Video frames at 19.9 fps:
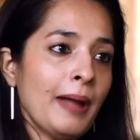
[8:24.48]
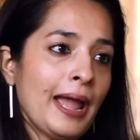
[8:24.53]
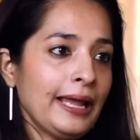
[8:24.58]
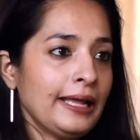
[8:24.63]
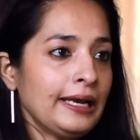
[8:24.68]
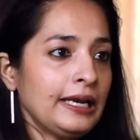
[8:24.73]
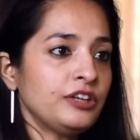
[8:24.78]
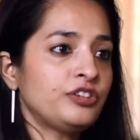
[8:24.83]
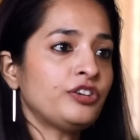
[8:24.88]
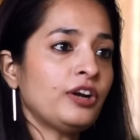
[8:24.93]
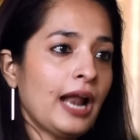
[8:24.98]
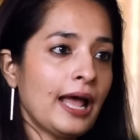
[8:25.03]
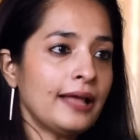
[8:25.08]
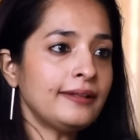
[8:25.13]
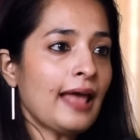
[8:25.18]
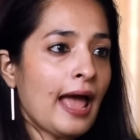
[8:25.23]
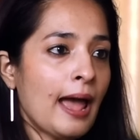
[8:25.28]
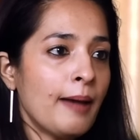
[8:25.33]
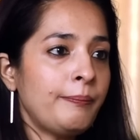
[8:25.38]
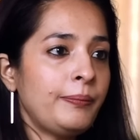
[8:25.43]
a migration
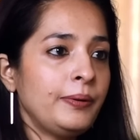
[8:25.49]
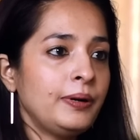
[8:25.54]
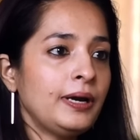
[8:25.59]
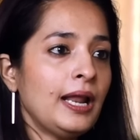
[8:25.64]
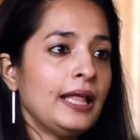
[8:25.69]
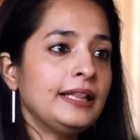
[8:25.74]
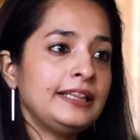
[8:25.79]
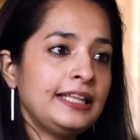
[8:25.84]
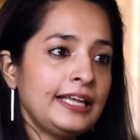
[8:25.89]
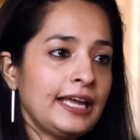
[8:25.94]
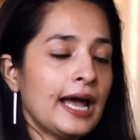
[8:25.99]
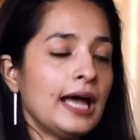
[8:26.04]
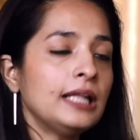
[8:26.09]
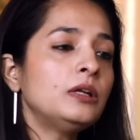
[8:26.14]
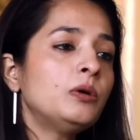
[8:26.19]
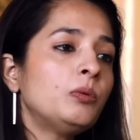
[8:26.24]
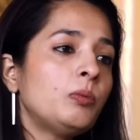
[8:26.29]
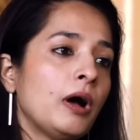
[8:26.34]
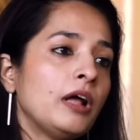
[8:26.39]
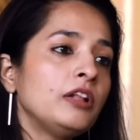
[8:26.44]
has happened and they
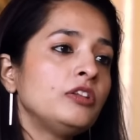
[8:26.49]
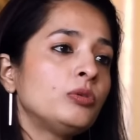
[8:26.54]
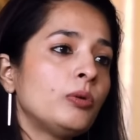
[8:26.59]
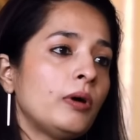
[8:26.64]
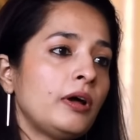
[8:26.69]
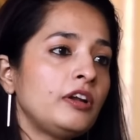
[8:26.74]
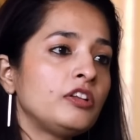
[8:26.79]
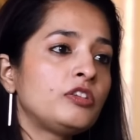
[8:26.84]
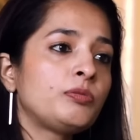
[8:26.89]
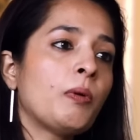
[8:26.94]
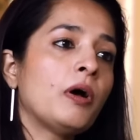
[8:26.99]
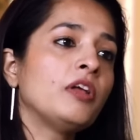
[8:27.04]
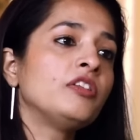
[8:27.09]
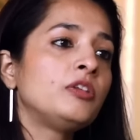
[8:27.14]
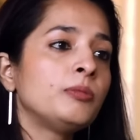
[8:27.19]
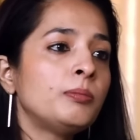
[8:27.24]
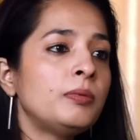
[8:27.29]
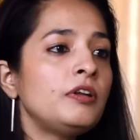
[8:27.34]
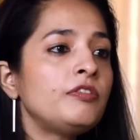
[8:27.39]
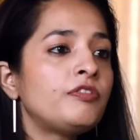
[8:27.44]
are the ones who are
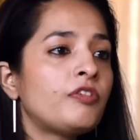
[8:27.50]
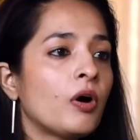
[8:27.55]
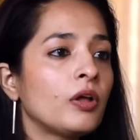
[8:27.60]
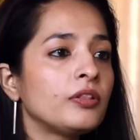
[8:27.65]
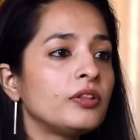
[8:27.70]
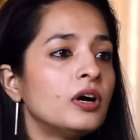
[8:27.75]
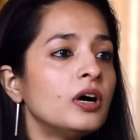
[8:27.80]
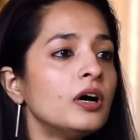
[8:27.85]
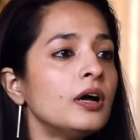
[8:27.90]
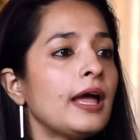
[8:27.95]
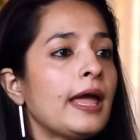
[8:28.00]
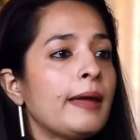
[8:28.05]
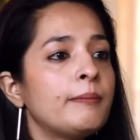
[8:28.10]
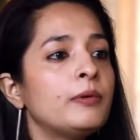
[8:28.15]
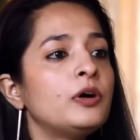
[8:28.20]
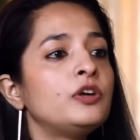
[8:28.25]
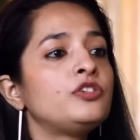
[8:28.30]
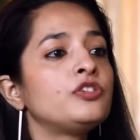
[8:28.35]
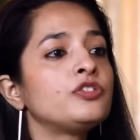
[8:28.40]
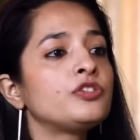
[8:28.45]
responsible for the
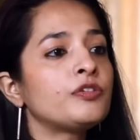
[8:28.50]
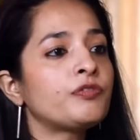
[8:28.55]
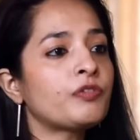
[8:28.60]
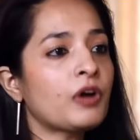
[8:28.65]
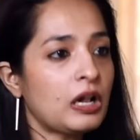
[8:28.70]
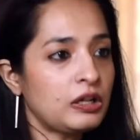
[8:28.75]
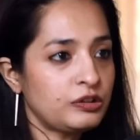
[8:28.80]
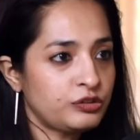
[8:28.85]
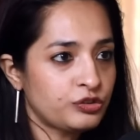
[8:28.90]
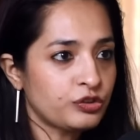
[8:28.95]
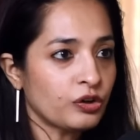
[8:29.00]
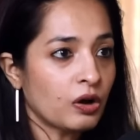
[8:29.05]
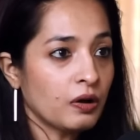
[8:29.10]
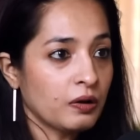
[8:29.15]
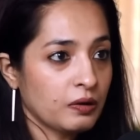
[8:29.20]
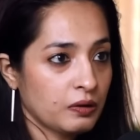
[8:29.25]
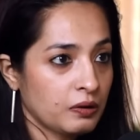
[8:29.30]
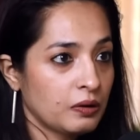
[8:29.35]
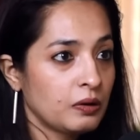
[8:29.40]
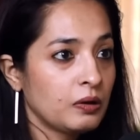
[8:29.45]
emergence of
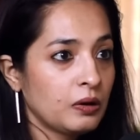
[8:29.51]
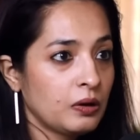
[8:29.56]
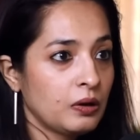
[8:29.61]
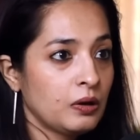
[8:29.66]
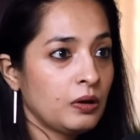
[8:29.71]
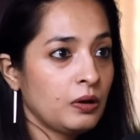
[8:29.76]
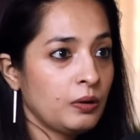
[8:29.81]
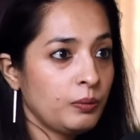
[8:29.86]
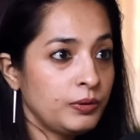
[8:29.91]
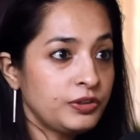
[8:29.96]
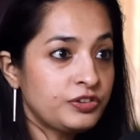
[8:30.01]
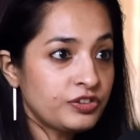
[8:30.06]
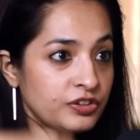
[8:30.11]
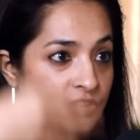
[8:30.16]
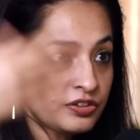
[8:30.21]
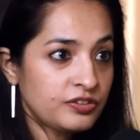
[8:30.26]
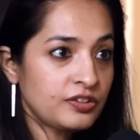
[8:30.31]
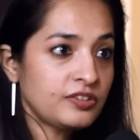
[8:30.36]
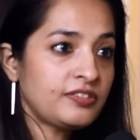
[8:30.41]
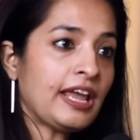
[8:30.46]
culture which
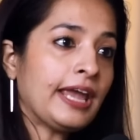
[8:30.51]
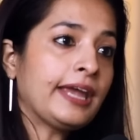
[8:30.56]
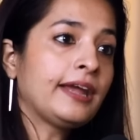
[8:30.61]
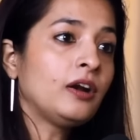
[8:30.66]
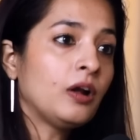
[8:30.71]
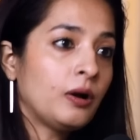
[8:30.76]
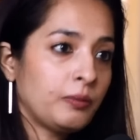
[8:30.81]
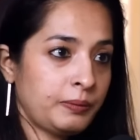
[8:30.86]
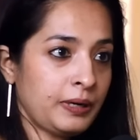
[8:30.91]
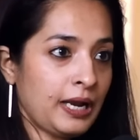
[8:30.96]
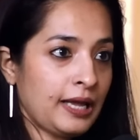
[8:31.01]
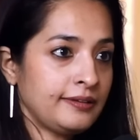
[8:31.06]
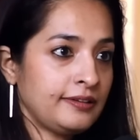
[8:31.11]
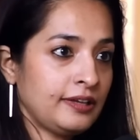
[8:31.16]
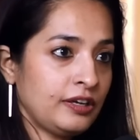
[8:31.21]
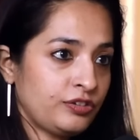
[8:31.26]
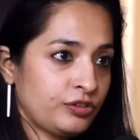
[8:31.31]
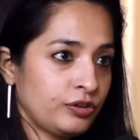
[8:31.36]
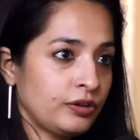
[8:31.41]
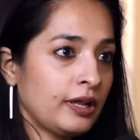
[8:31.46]
is the second
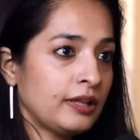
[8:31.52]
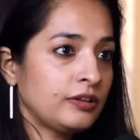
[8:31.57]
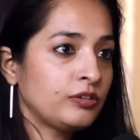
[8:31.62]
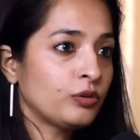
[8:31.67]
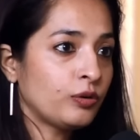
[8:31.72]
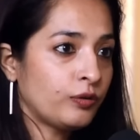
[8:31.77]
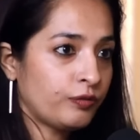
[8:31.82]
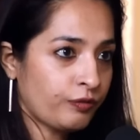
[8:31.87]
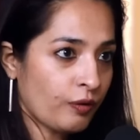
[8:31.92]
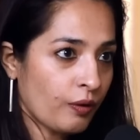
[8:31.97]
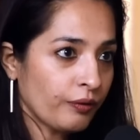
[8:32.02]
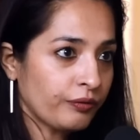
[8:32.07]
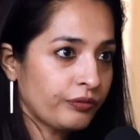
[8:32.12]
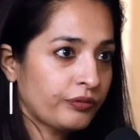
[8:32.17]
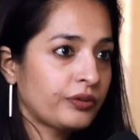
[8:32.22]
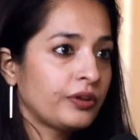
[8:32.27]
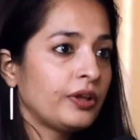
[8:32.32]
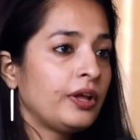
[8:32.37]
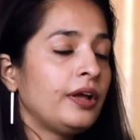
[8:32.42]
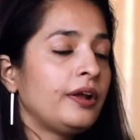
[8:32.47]
urbanization and so
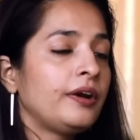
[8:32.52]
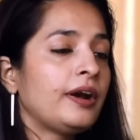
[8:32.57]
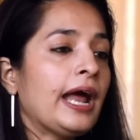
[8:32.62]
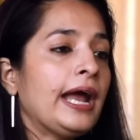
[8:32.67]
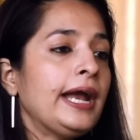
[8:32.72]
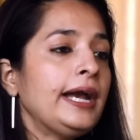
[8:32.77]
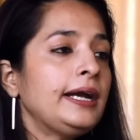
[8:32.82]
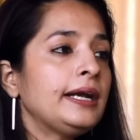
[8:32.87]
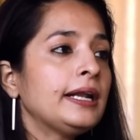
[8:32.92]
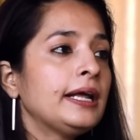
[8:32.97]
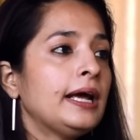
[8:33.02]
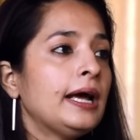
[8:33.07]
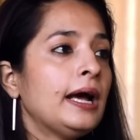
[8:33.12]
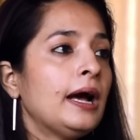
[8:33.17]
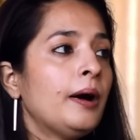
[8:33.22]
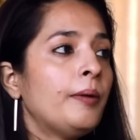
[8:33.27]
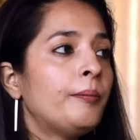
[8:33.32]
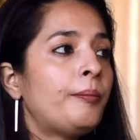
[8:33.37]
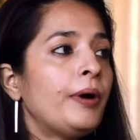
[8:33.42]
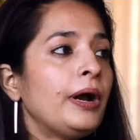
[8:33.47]
forth right
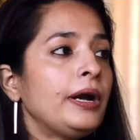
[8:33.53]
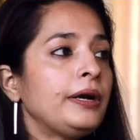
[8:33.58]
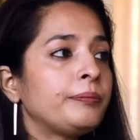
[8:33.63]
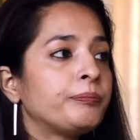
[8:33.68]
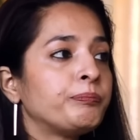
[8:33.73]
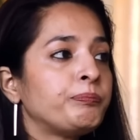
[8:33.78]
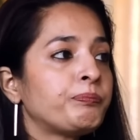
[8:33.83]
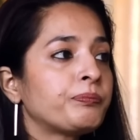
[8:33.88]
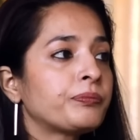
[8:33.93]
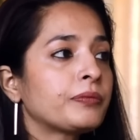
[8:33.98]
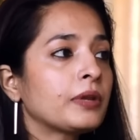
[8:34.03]
but